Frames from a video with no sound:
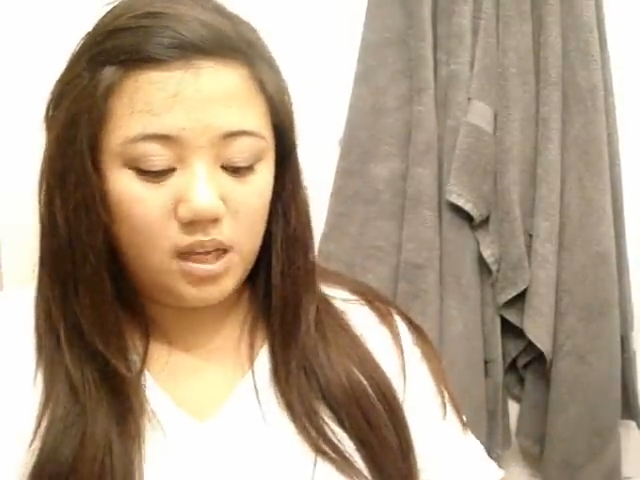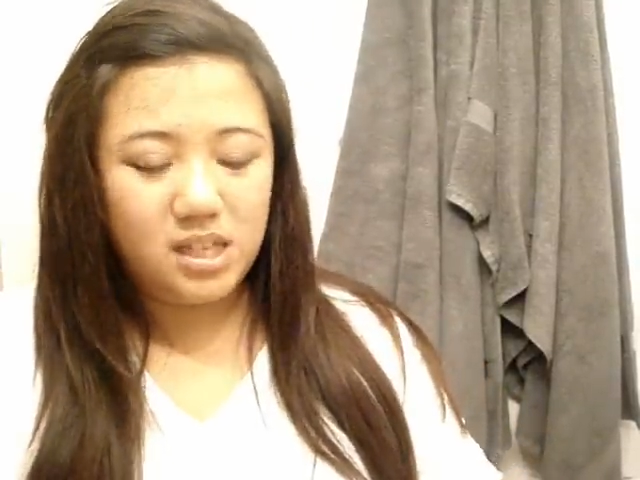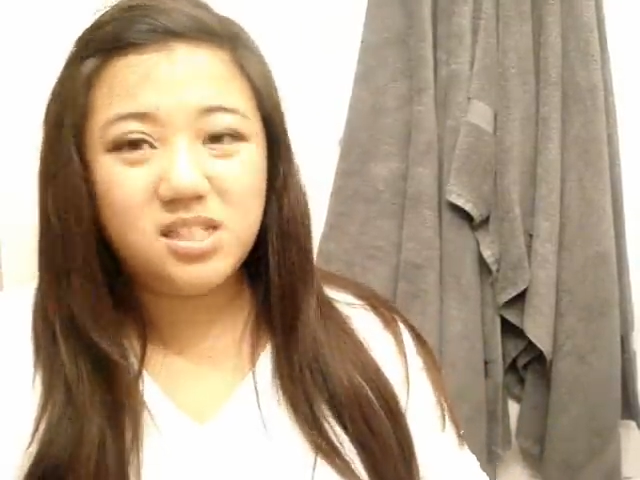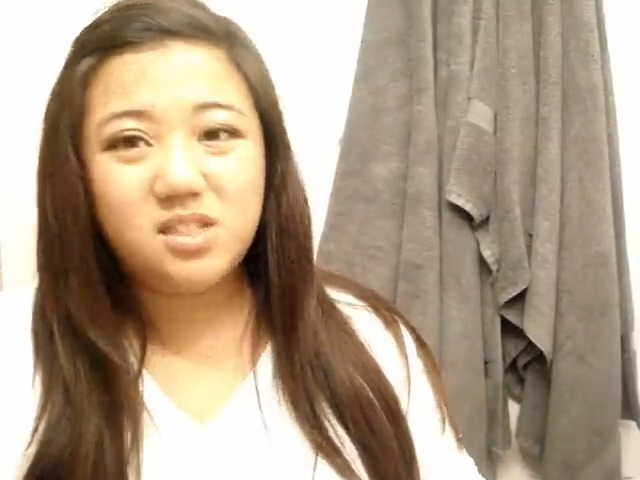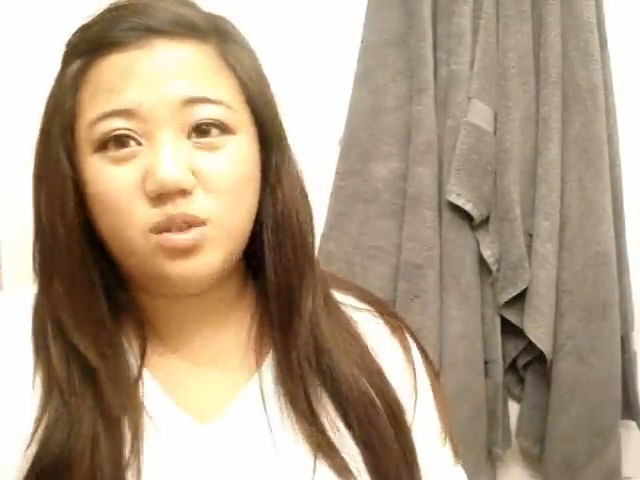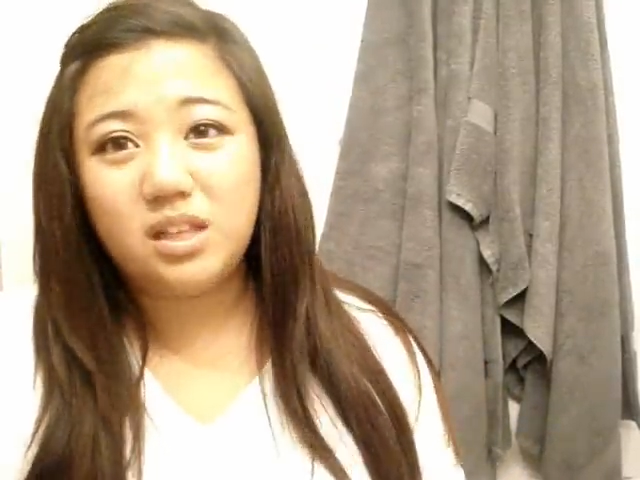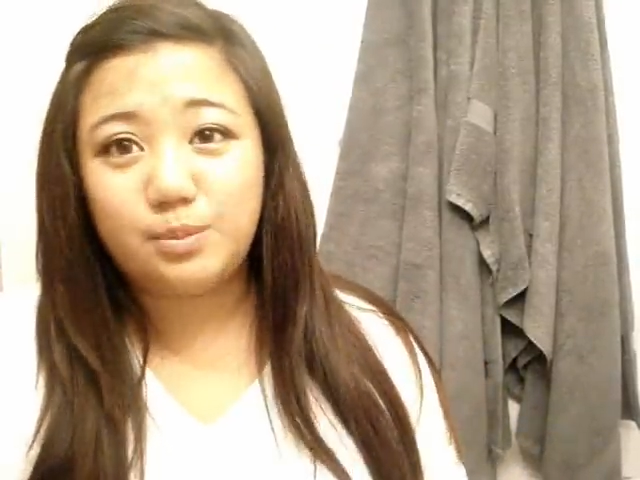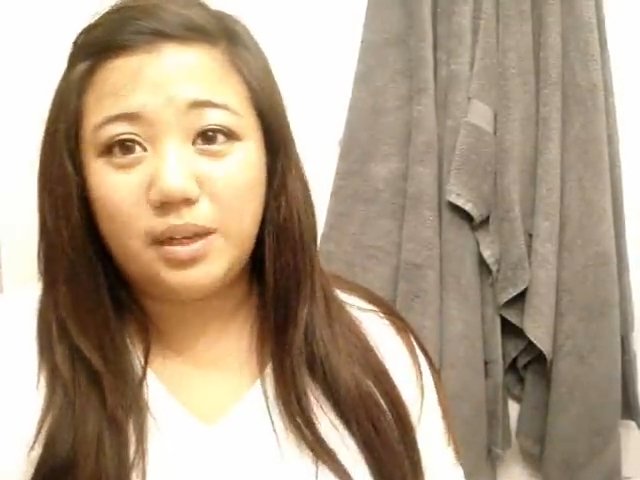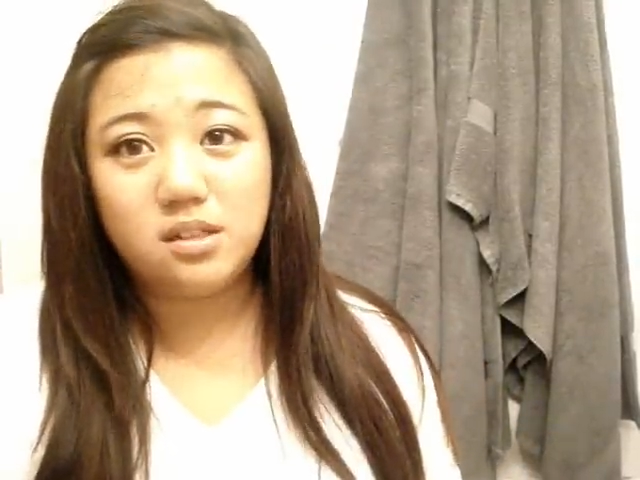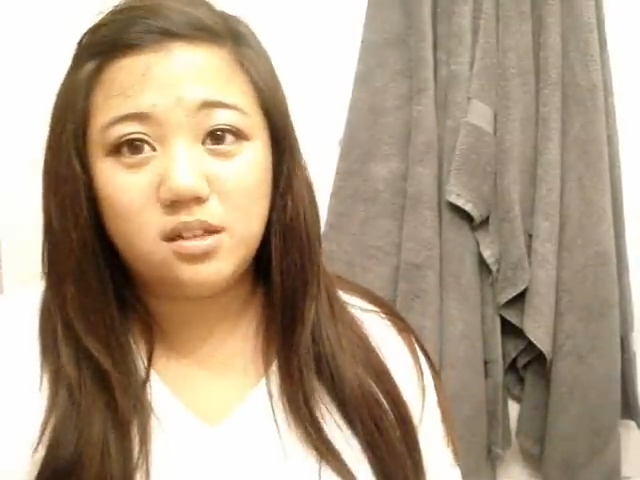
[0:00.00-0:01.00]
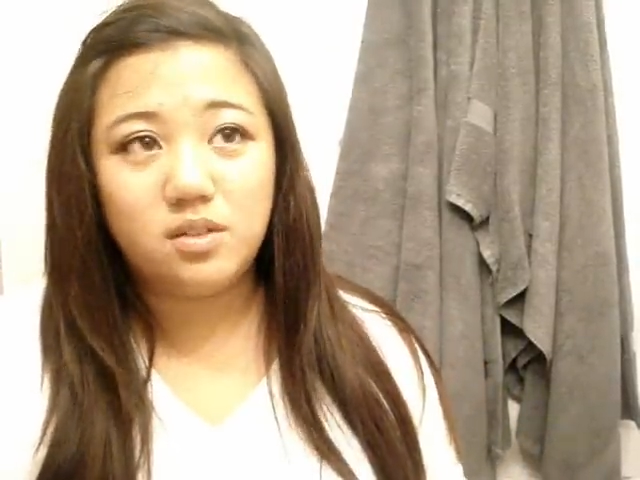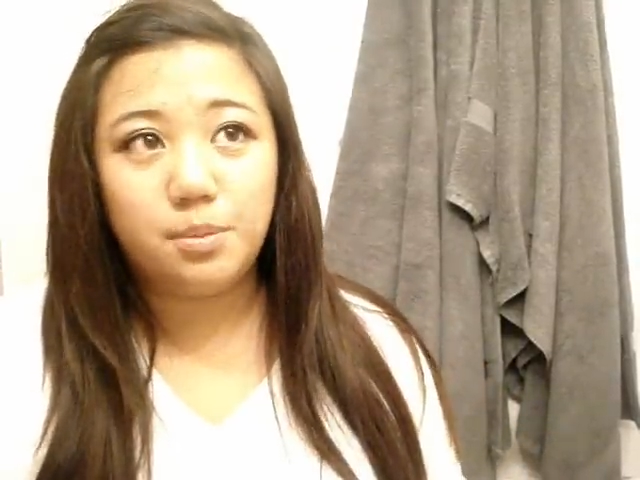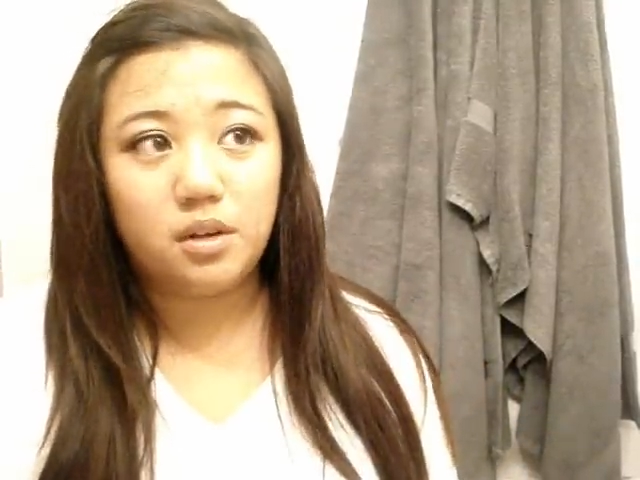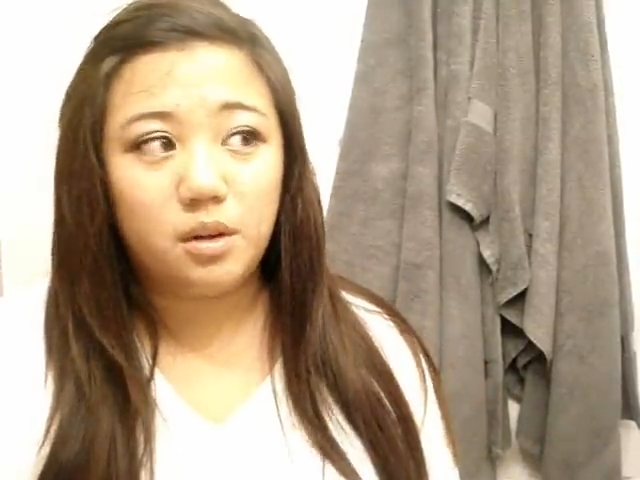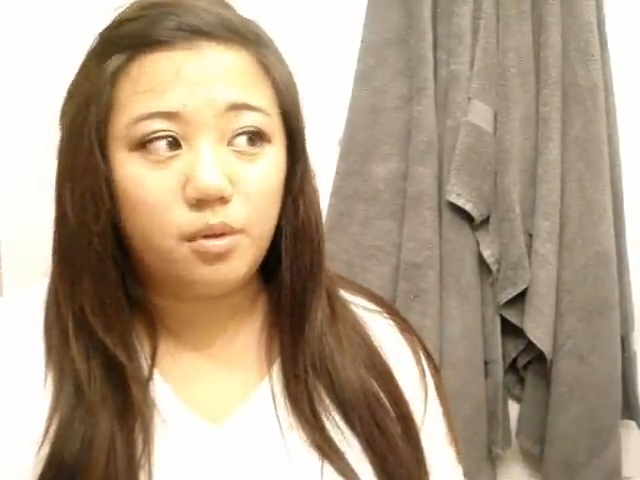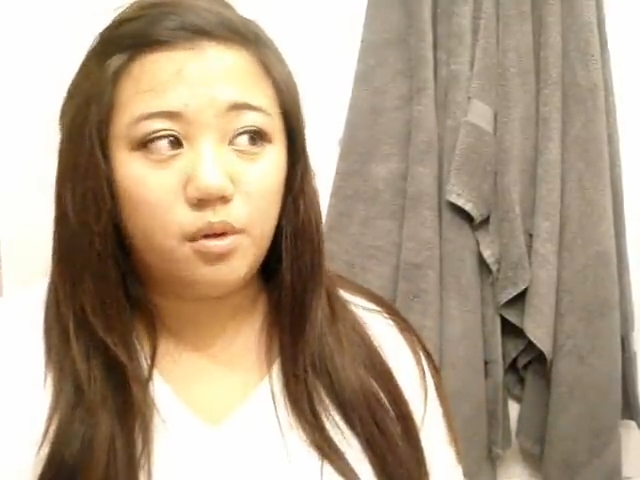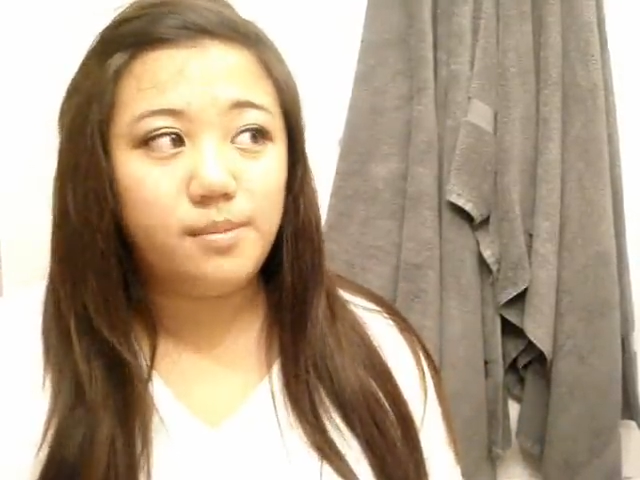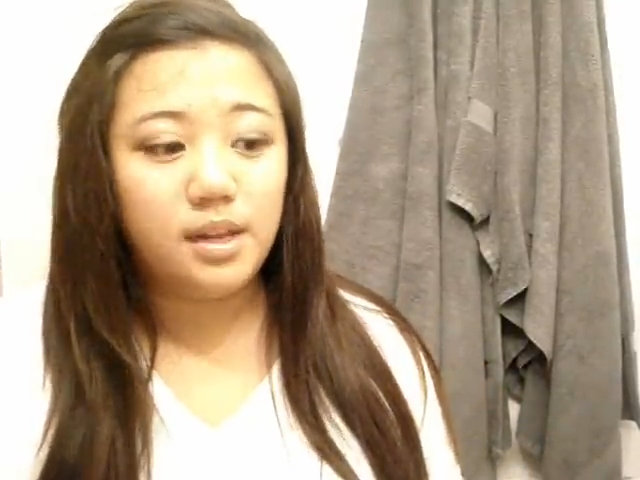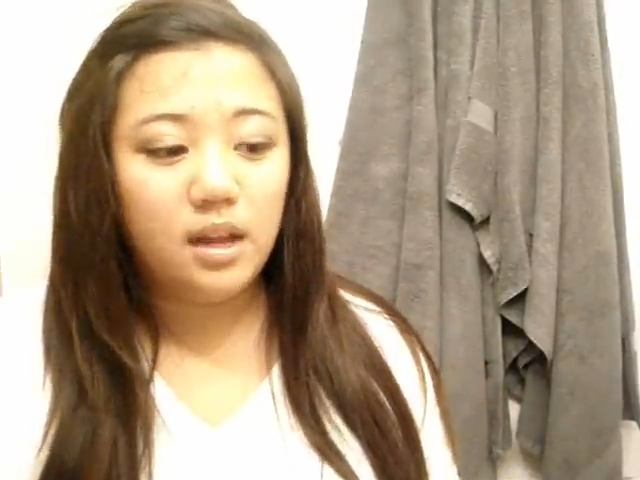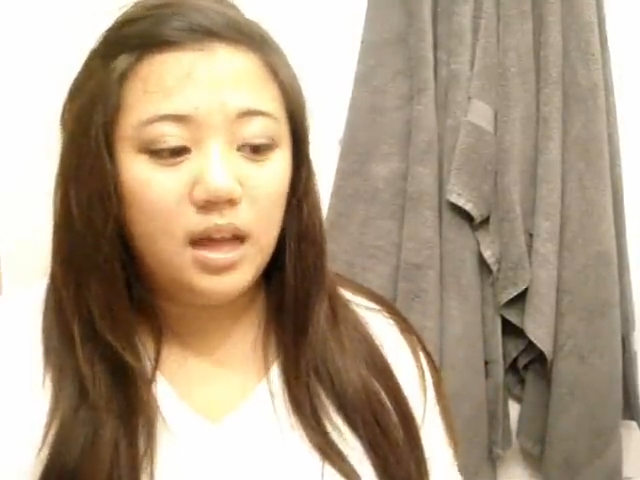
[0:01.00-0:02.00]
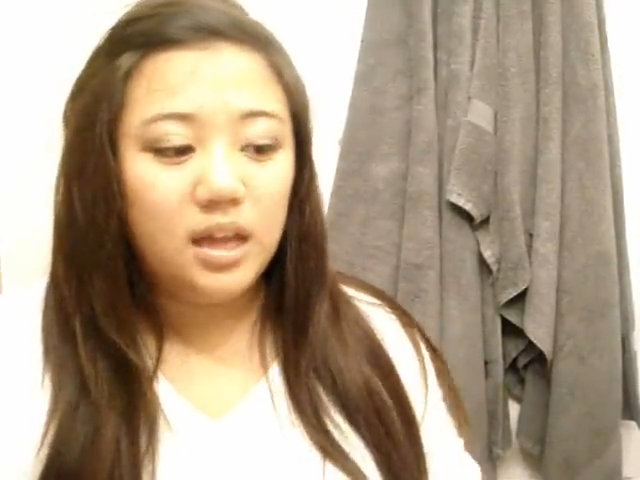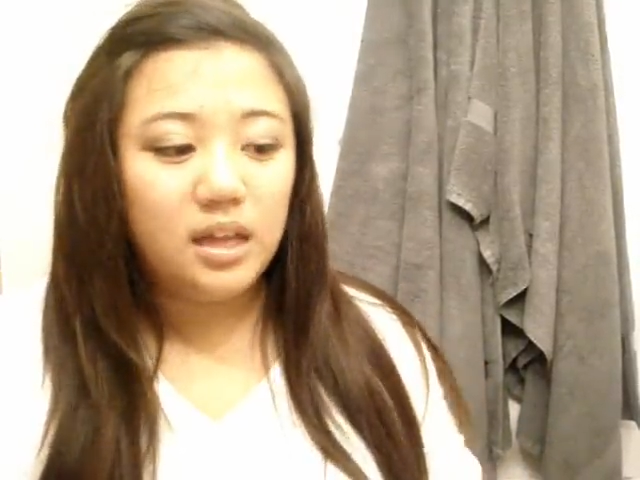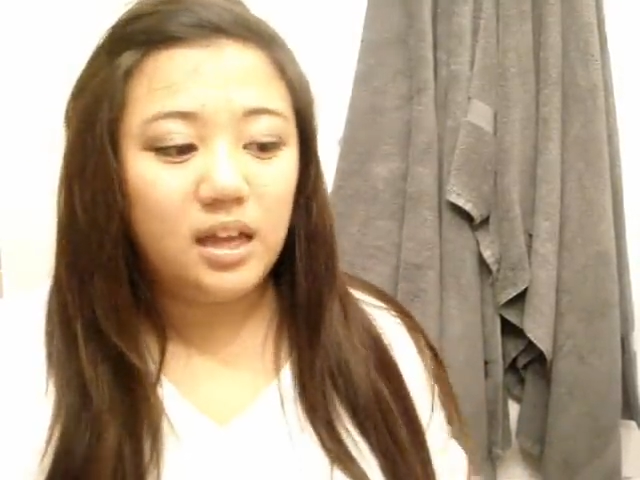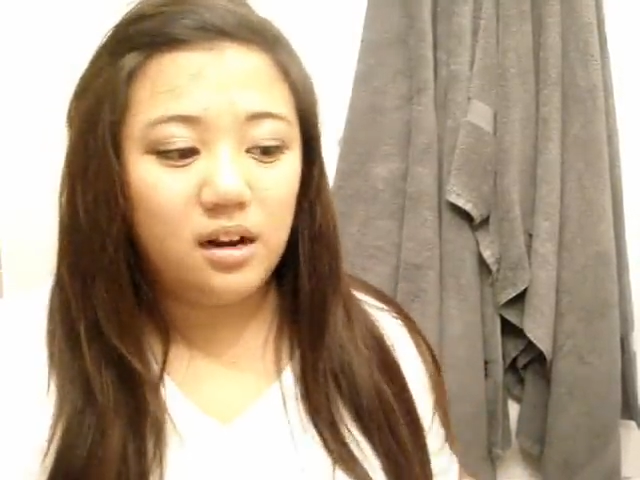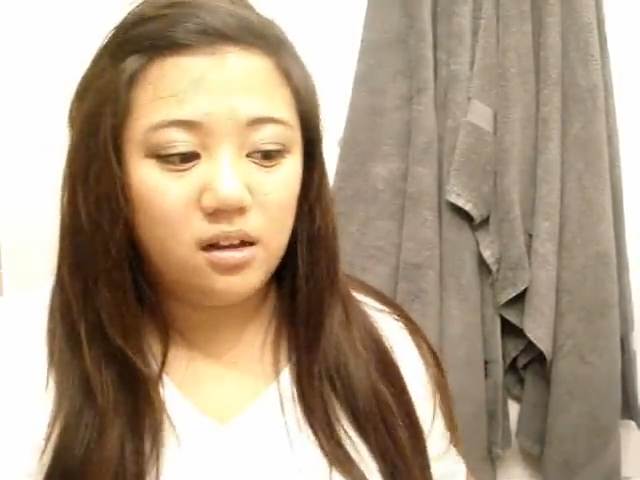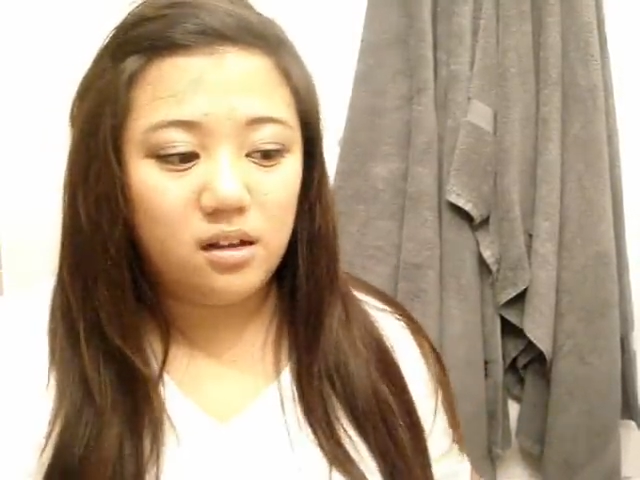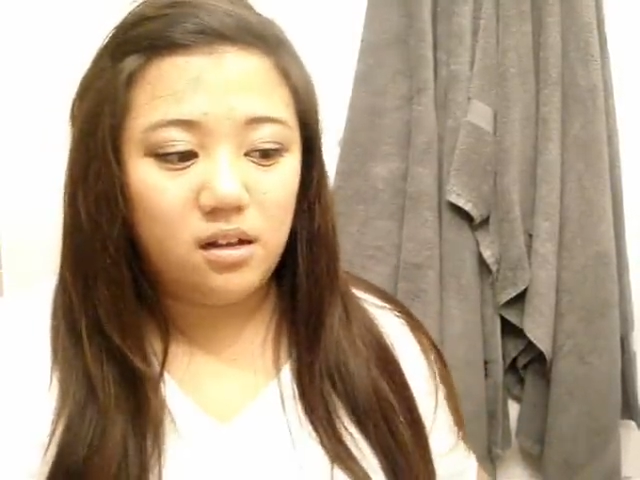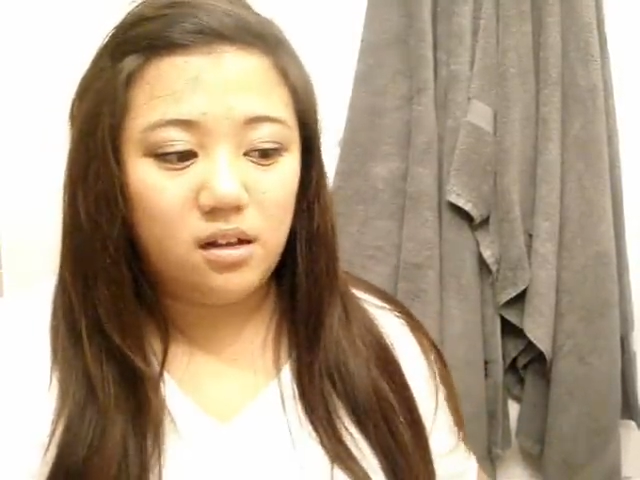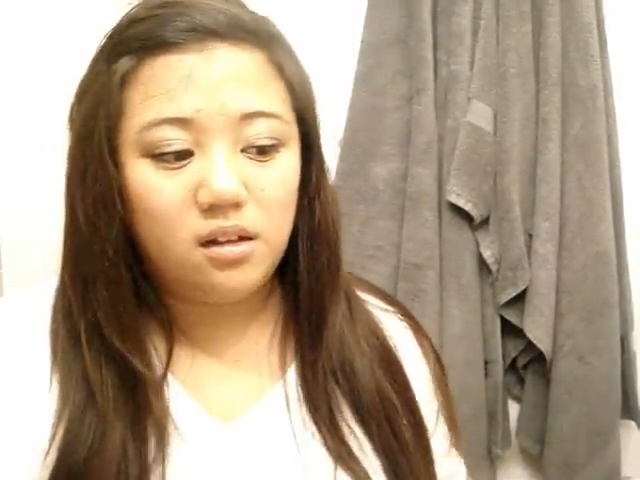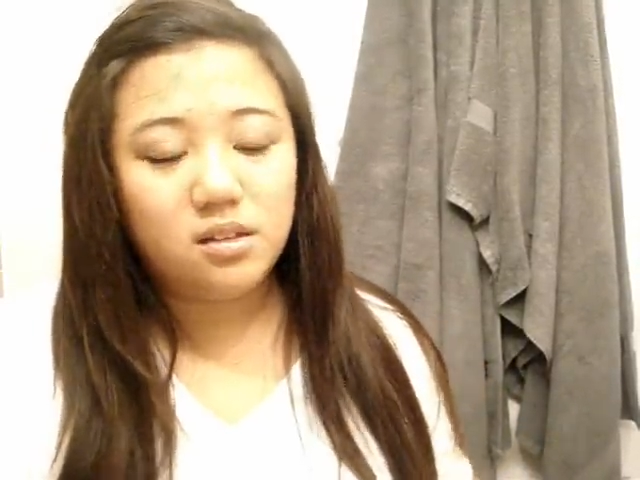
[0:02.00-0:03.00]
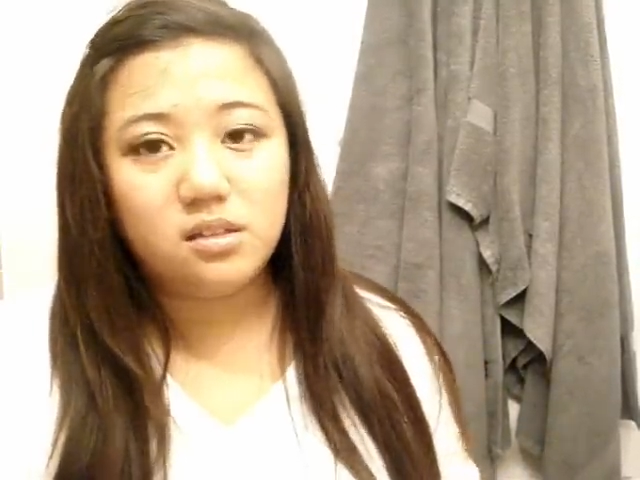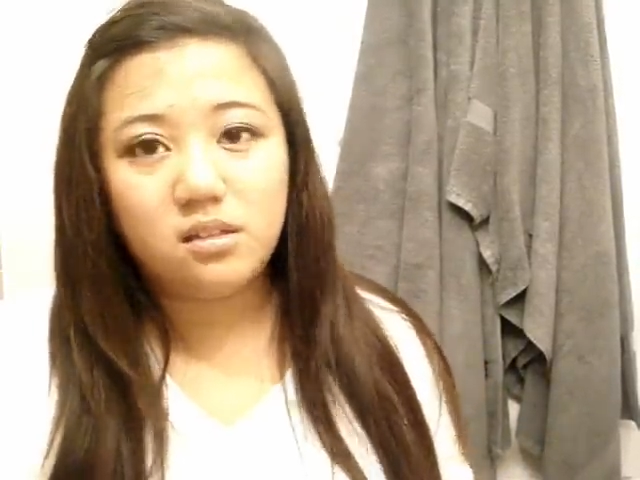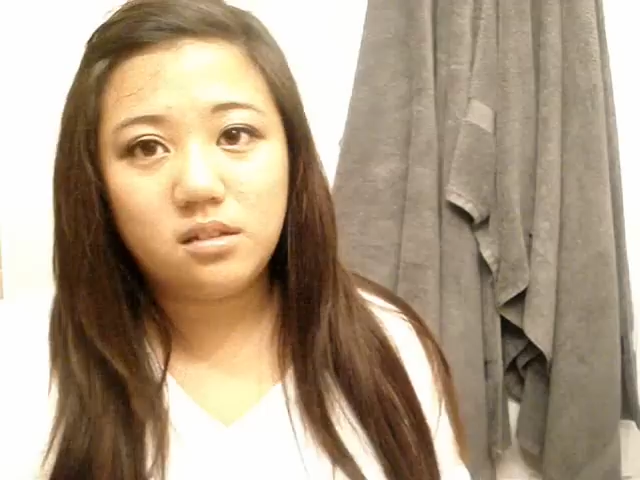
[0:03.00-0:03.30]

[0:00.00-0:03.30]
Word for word: it's just really expensive to book an appointment, get a